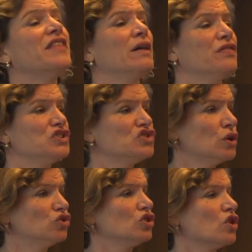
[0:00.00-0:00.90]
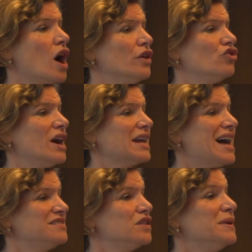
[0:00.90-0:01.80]
that the social contract
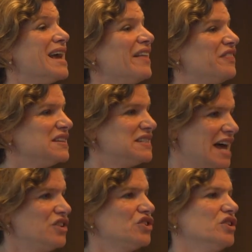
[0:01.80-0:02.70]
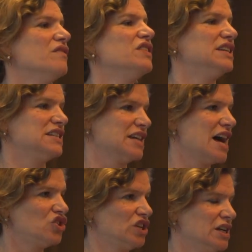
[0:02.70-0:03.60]
has to be at the center of the
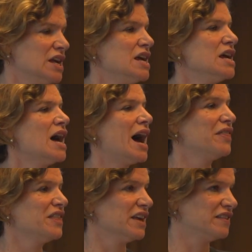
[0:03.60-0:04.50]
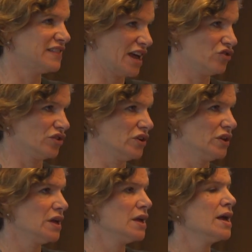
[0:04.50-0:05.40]
discussion, I think is central.
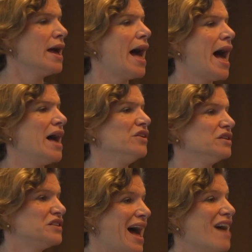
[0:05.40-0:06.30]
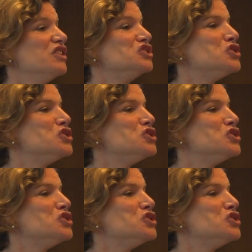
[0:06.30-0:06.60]
And to have this